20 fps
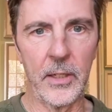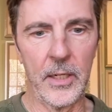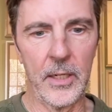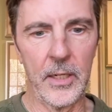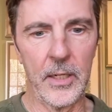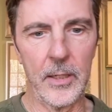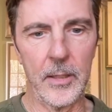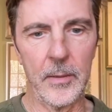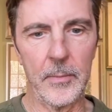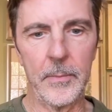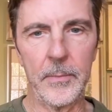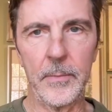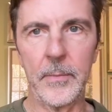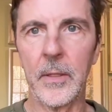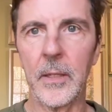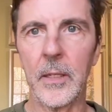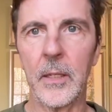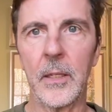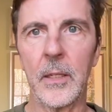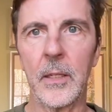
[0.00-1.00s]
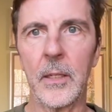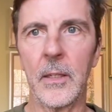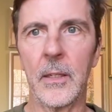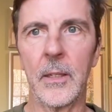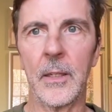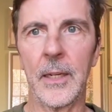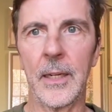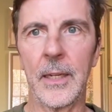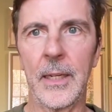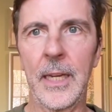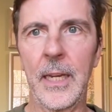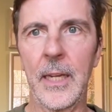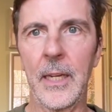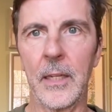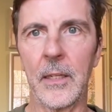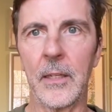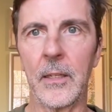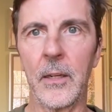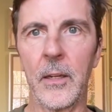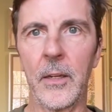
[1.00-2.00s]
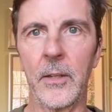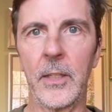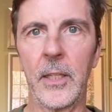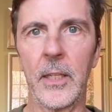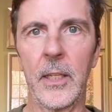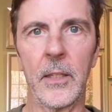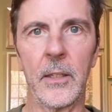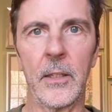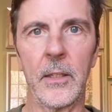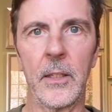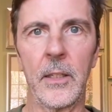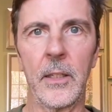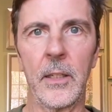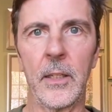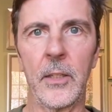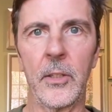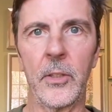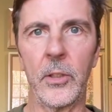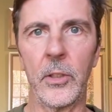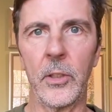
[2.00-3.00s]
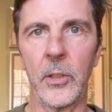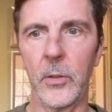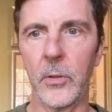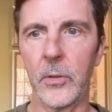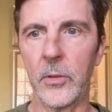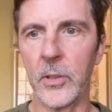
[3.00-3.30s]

Um, again on the entity issue,